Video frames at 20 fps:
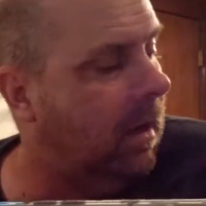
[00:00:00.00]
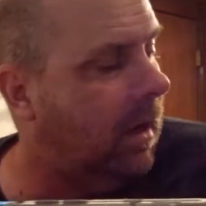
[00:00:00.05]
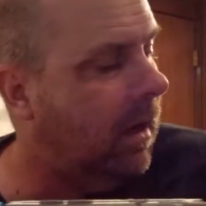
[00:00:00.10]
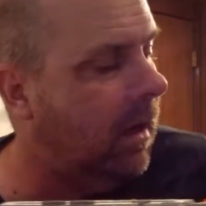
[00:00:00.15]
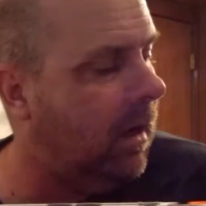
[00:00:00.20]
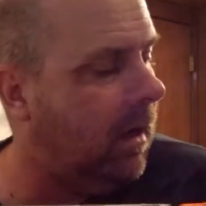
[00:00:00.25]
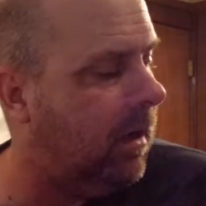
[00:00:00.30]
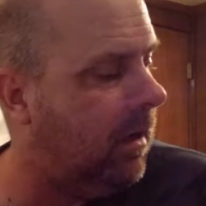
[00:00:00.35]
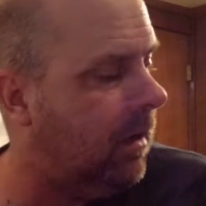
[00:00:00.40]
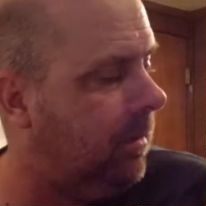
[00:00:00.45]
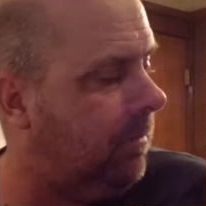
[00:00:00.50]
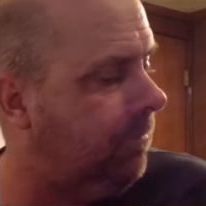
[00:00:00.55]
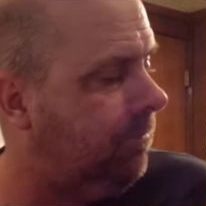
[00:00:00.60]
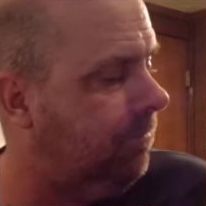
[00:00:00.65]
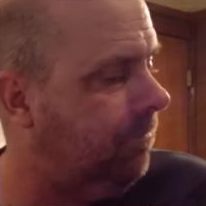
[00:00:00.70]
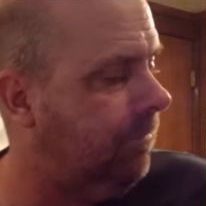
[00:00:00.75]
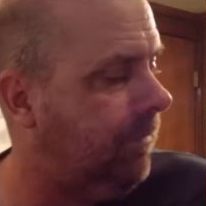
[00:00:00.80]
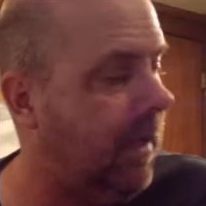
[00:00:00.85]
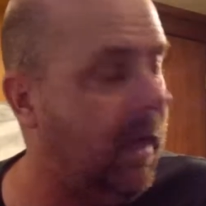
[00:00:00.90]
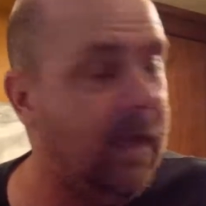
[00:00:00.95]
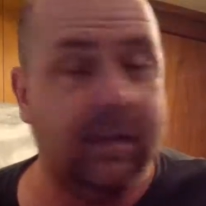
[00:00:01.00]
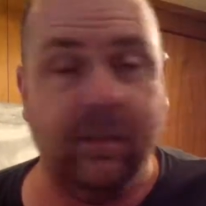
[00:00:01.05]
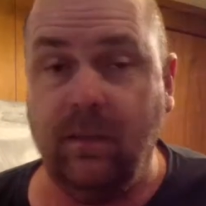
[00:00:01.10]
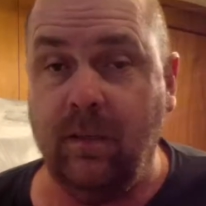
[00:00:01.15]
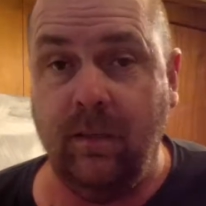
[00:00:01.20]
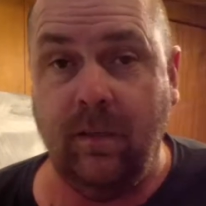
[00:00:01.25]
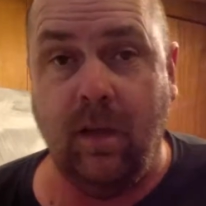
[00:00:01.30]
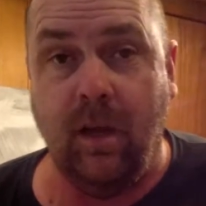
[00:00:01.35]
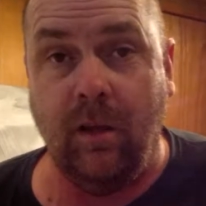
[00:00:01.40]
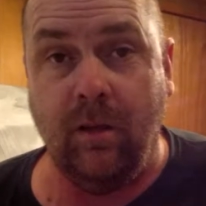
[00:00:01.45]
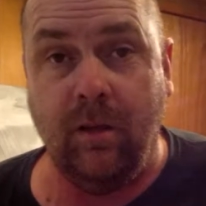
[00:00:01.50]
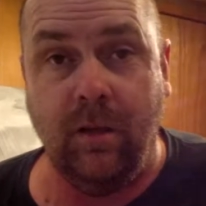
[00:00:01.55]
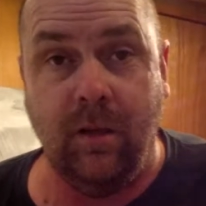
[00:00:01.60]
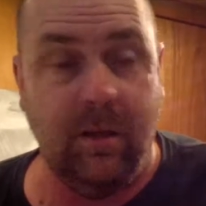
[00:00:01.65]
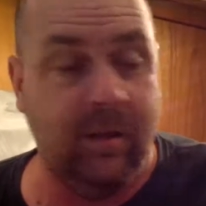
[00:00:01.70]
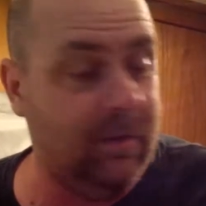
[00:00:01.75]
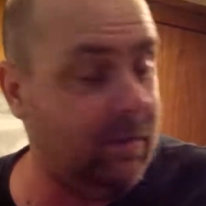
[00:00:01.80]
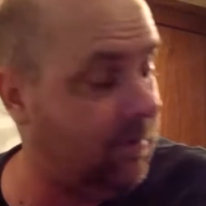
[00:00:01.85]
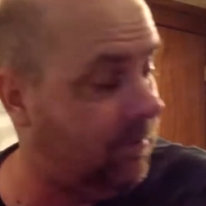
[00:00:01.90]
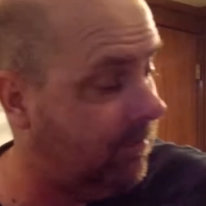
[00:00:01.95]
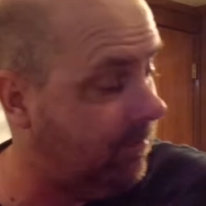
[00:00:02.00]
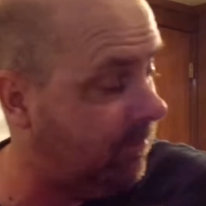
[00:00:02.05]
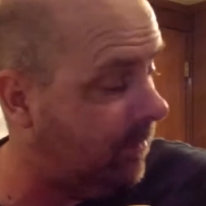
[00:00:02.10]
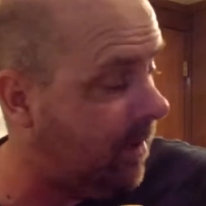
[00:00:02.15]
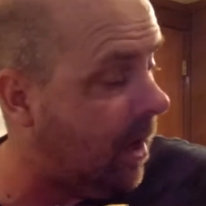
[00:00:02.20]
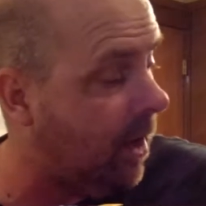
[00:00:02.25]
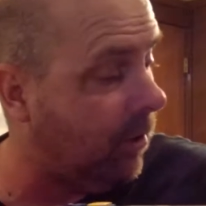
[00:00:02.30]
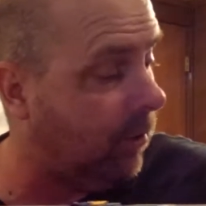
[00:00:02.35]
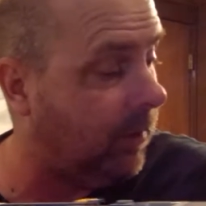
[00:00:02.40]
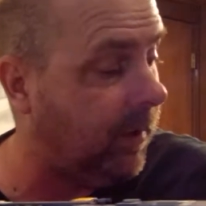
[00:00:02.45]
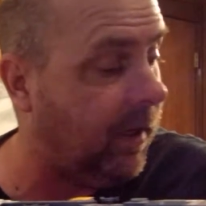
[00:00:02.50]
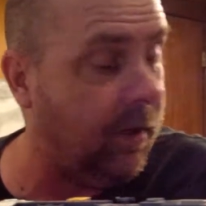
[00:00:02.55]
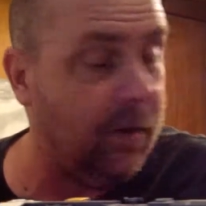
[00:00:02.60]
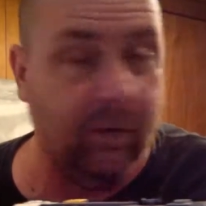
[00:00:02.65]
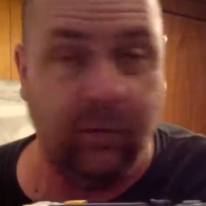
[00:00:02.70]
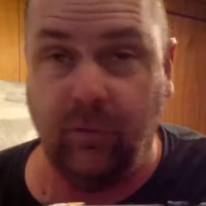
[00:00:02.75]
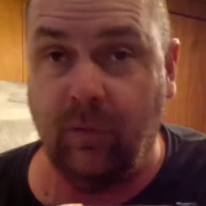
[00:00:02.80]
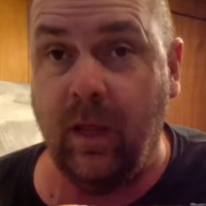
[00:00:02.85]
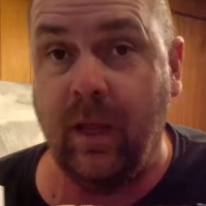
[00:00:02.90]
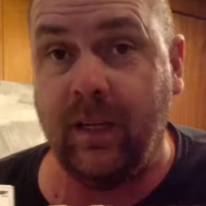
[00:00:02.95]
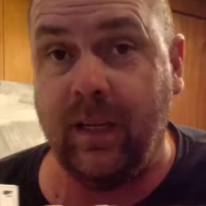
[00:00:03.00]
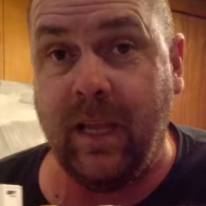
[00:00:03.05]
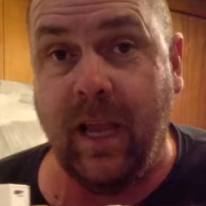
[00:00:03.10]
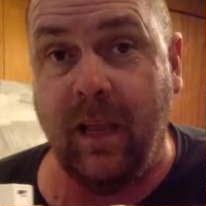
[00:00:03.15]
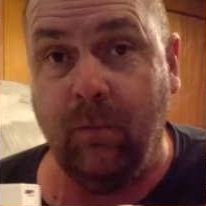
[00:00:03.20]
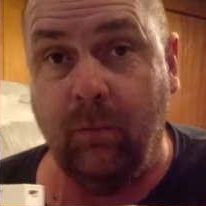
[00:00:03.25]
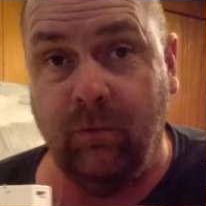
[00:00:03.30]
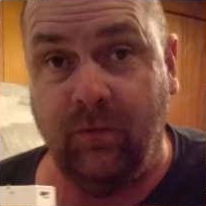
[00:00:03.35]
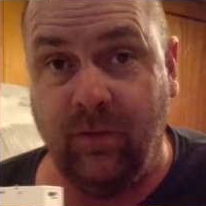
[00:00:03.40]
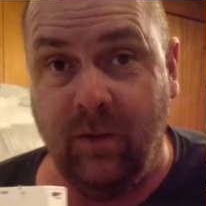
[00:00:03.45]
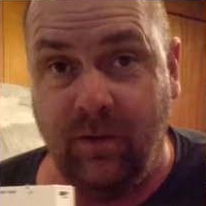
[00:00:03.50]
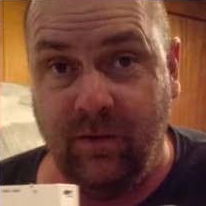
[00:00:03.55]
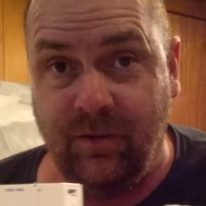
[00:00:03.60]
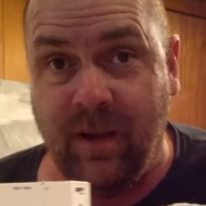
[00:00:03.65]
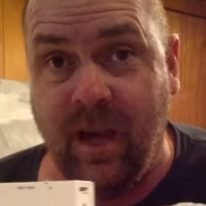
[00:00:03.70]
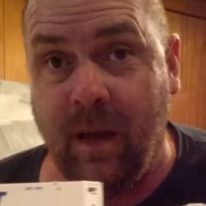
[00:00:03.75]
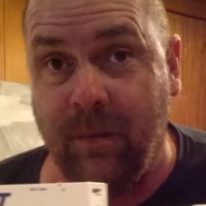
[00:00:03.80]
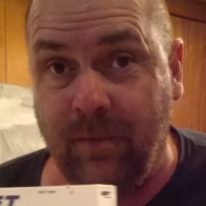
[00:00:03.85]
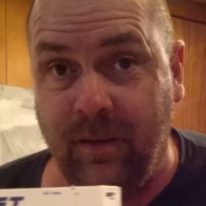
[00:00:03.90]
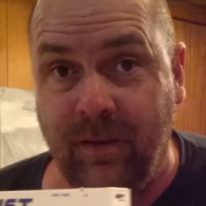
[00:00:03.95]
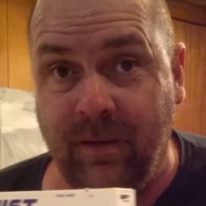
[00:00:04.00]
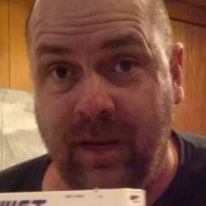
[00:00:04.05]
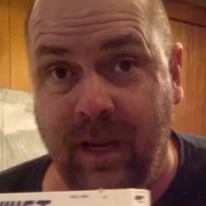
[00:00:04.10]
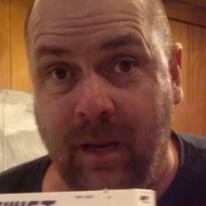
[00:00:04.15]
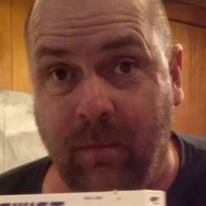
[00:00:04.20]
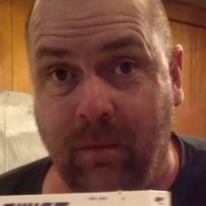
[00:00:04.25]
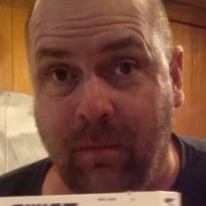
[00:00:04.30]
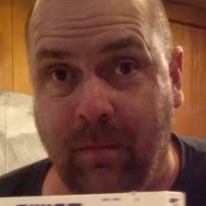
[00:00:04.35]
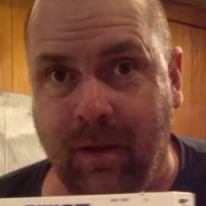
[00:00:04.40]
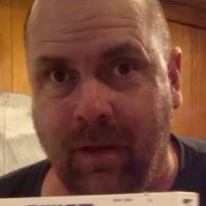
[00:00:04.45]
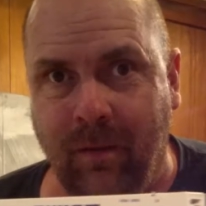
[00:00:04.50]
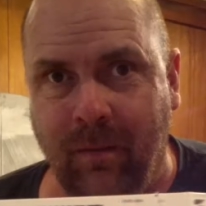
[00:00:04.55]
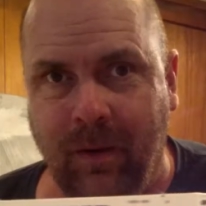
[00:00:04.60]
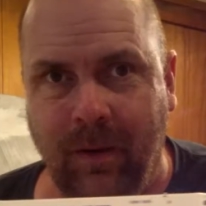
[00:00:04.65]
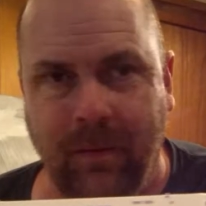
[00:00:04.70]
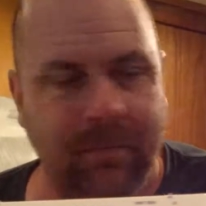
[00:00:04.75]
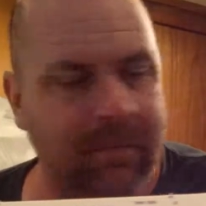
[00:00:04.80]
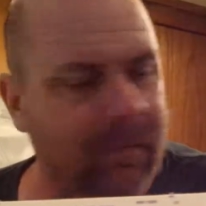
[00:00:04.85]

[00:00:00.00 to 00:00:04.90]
On Auto Cares, that guy was on top of the table, by the way.